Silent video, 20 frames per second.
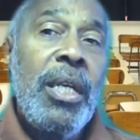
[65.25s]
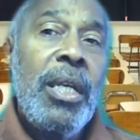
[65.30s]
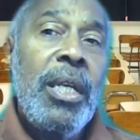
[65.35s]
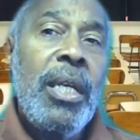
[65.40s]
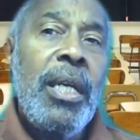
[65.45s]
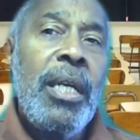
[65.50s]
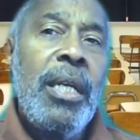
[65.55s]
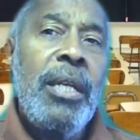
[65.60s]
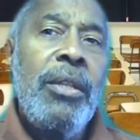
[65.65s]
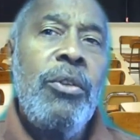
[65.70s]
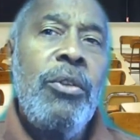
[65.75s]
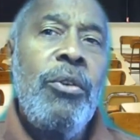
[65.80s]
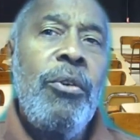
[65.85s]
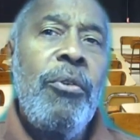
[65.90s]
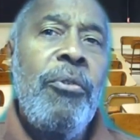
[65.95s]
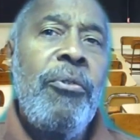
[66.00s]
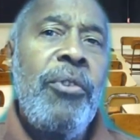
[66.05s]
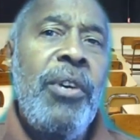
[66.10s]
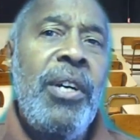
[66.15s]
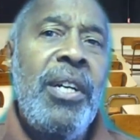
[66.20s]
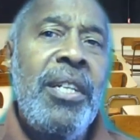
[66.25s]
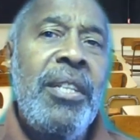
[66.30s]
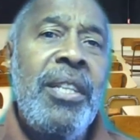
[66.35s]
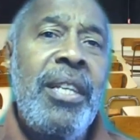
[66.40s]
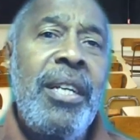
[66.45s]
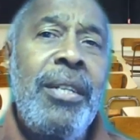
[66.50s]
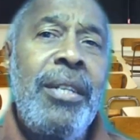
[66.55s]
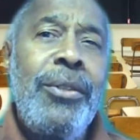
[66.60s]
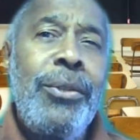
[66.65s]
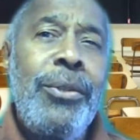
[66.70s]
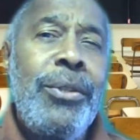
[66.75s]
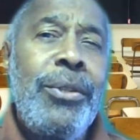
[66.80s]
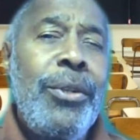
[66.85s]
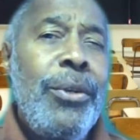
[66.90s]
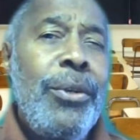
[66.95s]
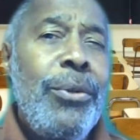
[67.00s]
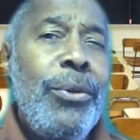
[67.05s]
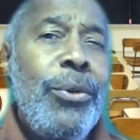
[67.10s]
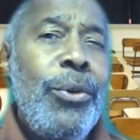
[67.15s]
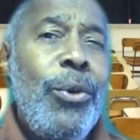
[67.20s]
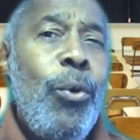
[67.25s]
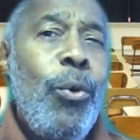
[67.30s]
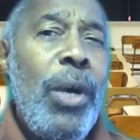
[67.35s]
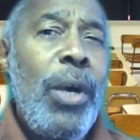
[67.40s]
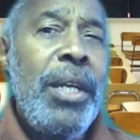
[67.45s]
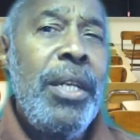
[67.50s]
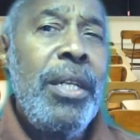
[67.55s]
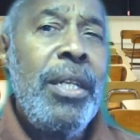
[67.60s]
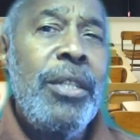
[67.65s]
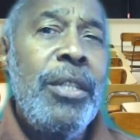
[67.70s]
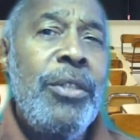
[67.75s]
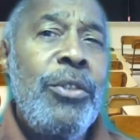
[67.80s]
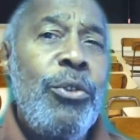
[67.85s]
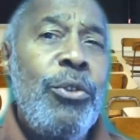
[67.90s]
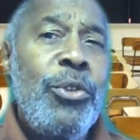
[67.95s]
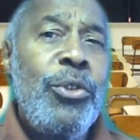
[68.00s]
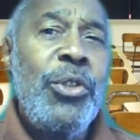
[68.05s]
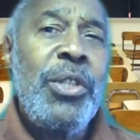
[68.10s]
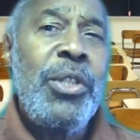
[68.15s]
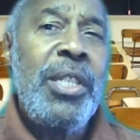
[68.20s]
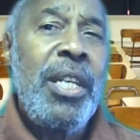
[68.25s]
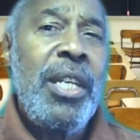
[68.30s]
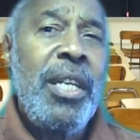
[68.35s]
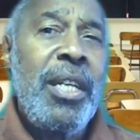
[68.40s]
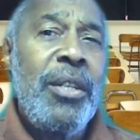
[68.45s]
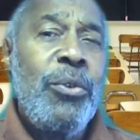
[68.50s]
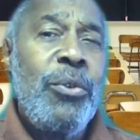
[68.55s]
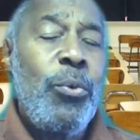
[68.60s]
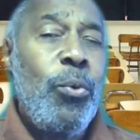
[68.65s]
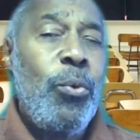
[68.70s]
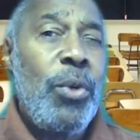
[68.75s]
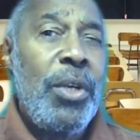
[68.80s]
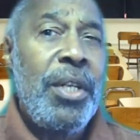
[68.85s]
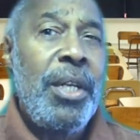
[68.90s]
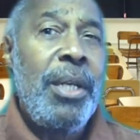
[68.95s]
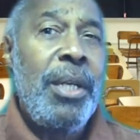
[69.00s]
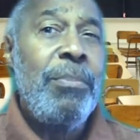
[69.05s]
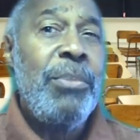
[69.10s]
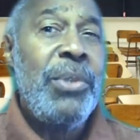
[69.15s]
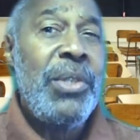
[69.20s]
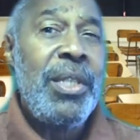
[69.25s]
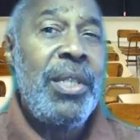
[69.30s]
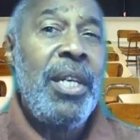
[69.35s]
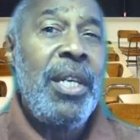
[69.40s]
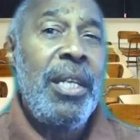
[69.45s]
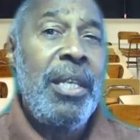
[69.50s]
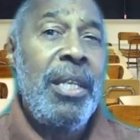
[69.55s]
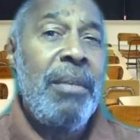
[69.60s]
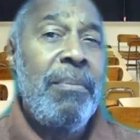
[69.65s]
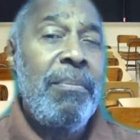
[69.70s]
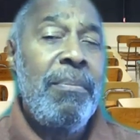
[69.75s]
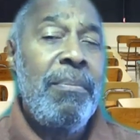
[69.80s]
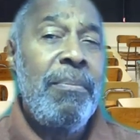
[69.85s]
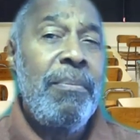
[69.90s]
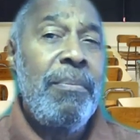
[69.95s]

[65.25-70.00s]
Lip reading: and you find that you don't quite understand what I'm saying.